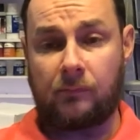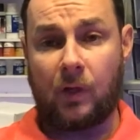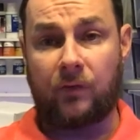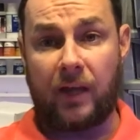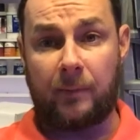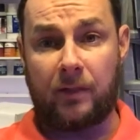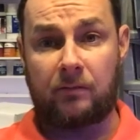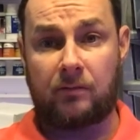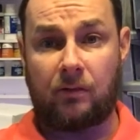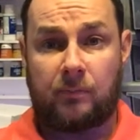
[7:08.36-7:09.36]
of gaming,
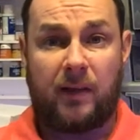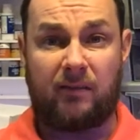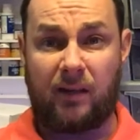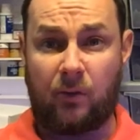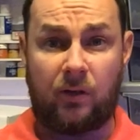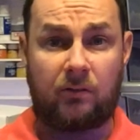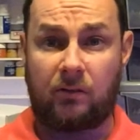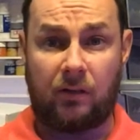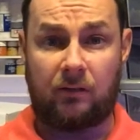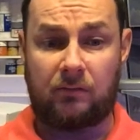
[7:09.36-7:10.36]
so it's £1 an hour,
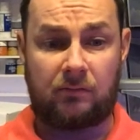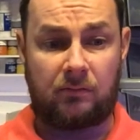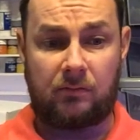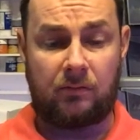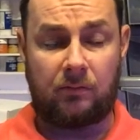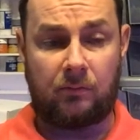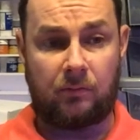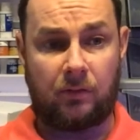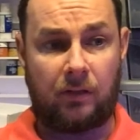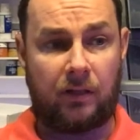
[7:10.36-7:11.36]
and
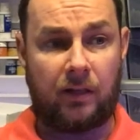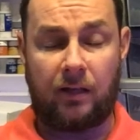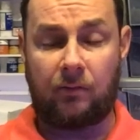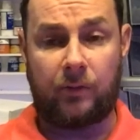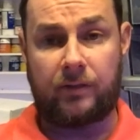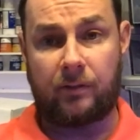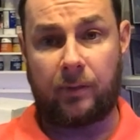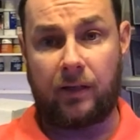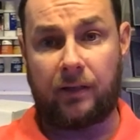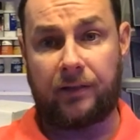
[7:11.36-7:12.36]
in that we
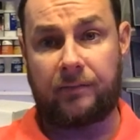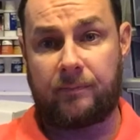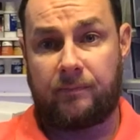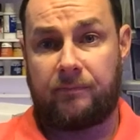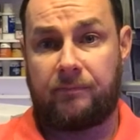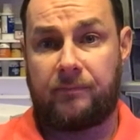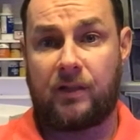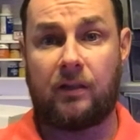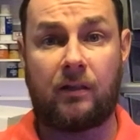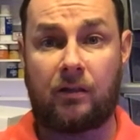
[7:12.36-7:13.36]
supply
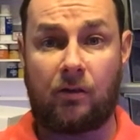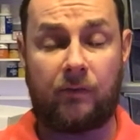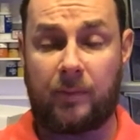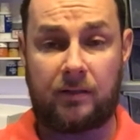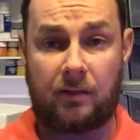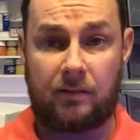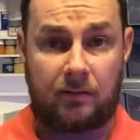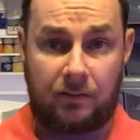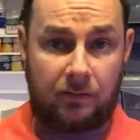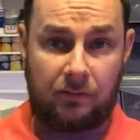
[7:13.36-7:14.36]
tea, coffee,
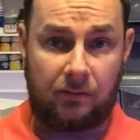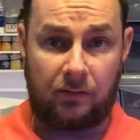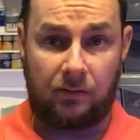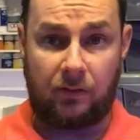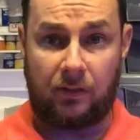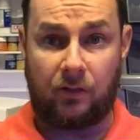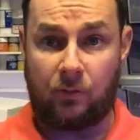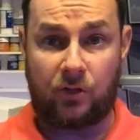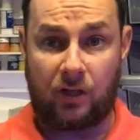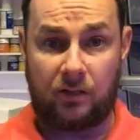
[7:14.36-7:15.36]
biscuits, no
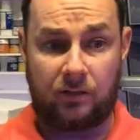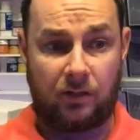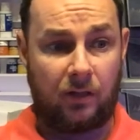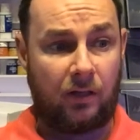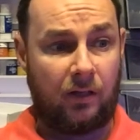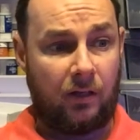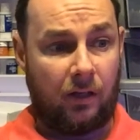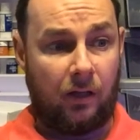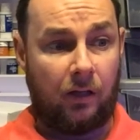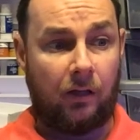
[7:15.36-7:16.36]
charge.
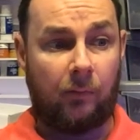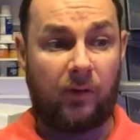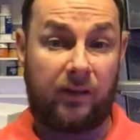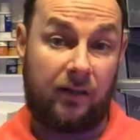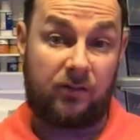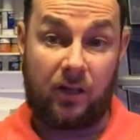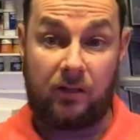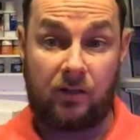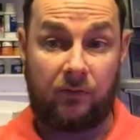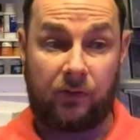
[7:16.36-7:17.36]
Whether that'll
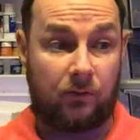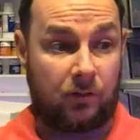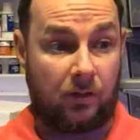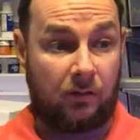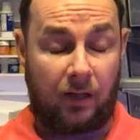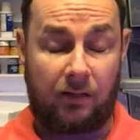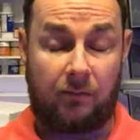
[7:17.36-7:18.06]
change in the future,